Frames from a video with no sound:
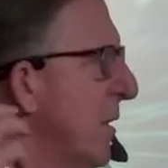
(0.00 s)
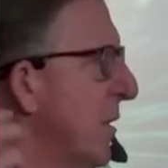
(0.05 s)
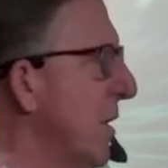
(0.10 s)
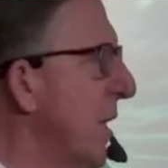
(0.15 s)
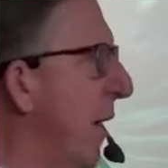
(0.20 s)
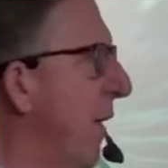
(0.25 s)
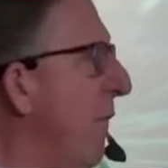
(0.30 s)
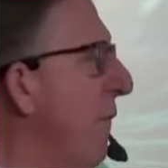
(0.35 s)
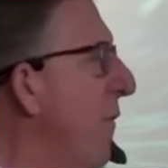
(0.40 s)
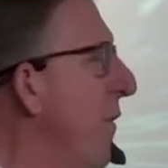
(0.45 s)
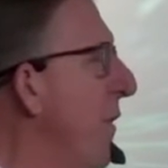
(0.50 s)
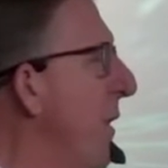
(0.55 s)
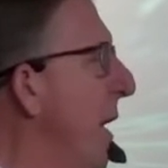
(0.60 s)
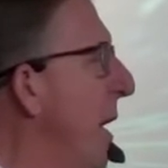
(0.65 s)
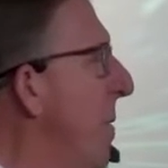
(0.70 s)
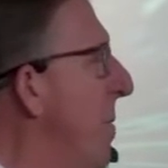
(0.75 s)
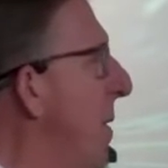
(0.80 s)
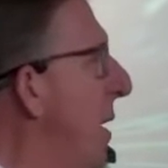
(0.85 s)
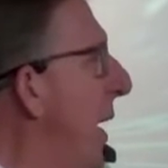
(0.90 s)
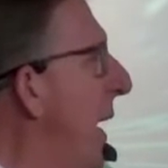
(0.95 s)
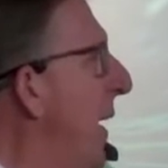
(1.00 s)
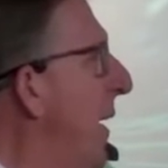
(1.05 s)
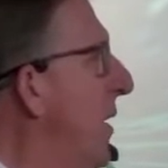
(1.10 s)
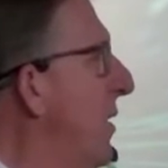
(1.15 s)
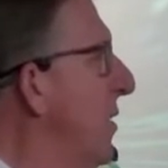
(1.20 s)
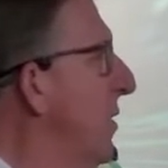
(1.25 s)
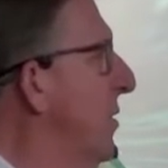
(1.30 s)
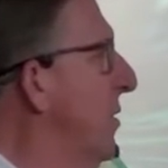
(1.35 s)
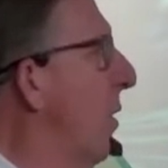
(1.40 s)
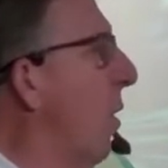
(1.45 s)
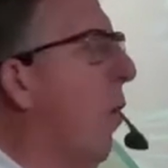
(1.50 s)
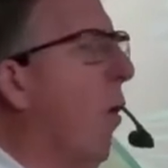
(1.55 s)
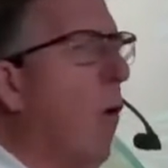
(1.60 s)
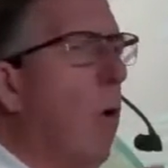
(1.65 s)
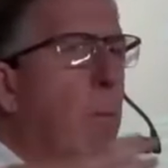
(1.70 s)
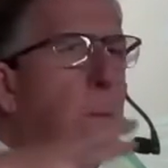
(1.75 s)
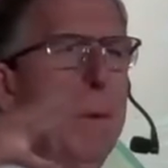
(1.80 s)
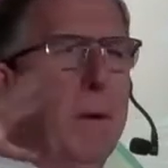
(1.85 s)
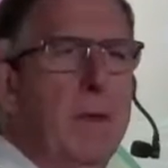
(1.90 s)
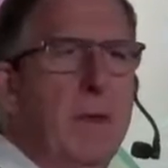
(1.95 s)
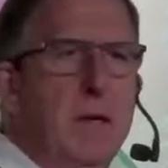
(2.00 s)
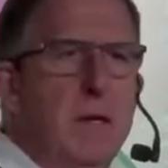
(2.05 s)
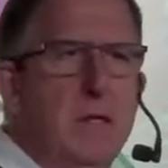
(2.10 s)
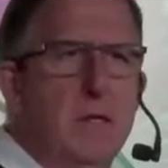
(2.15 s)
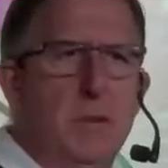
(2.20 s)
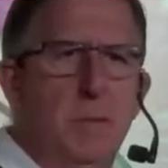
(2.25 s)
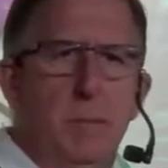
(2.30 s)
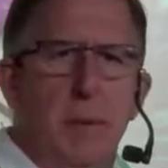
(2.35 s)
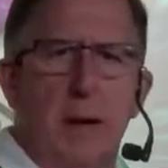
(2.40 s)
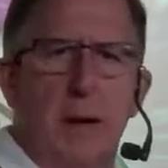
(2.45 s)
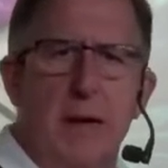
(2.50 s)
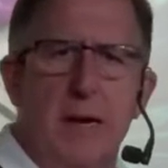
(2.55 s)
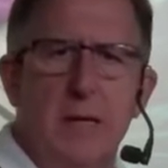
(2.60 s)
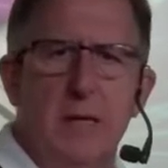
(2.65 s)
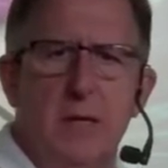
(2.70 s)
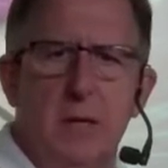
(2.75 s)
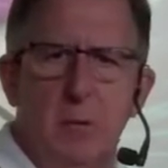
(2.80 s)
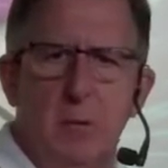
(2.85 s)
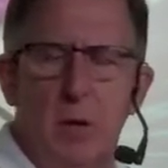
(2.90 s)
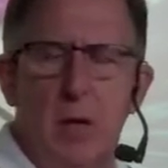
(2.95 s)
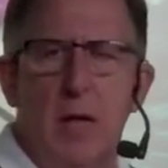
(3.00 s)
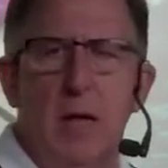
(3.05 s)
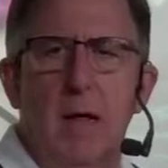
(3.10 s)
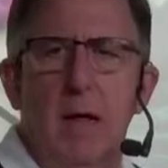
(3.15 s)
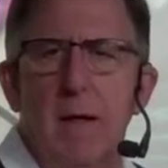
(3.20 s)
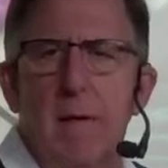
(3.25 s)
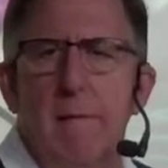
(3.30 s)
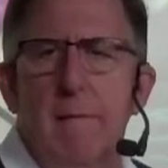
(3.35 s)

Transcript: tough for them and I could just open the space to really